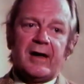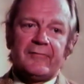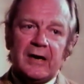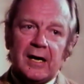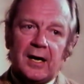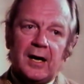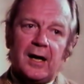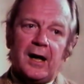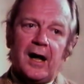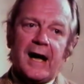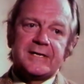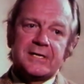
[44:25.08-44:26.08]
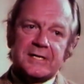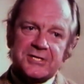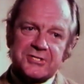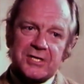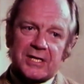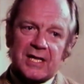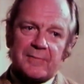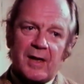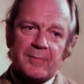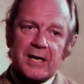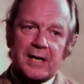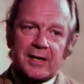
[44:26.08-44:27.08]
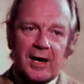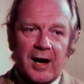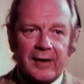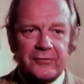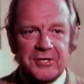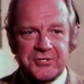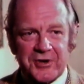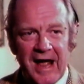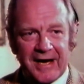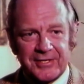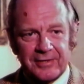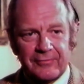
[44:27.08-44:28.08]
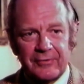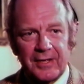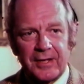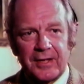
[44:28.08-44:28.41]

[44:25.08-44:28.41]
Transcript: and the extent to which a government can stand up to it